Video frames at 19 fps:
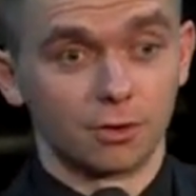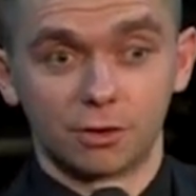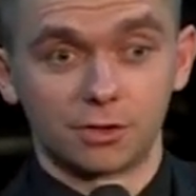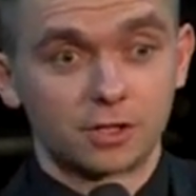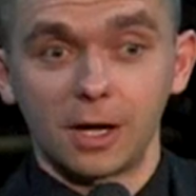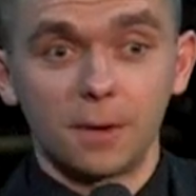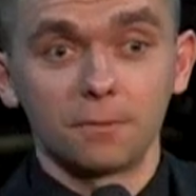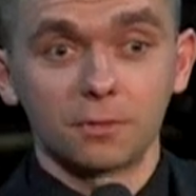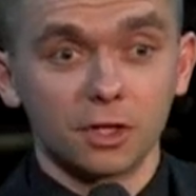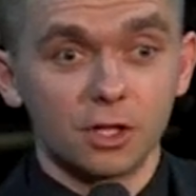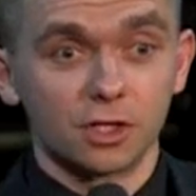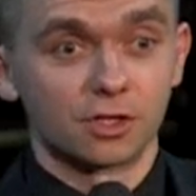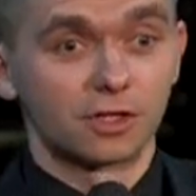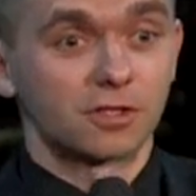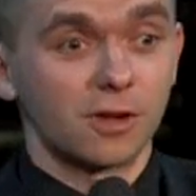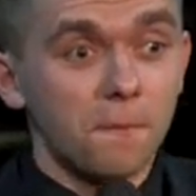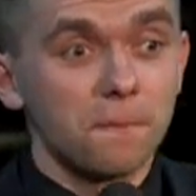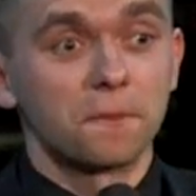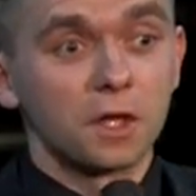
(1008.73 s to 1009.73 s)
or something,
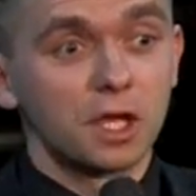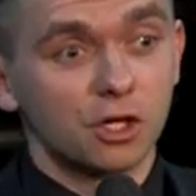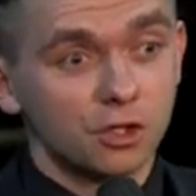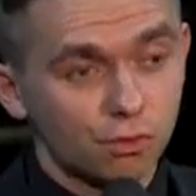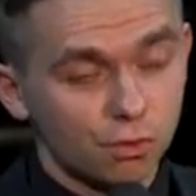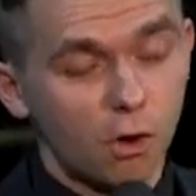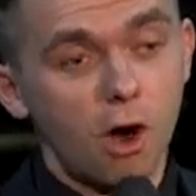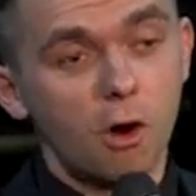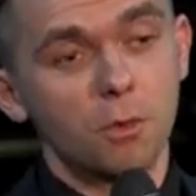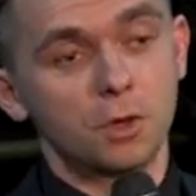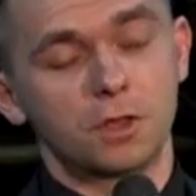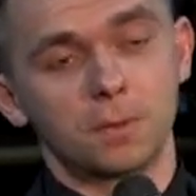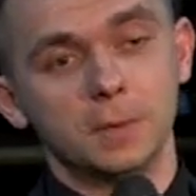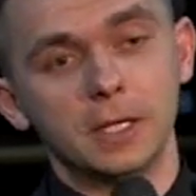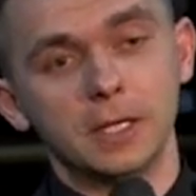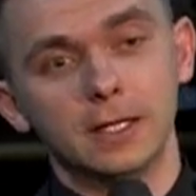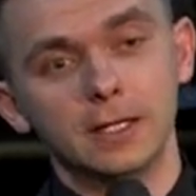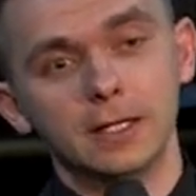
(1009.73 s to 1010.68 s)
something is wrong with me.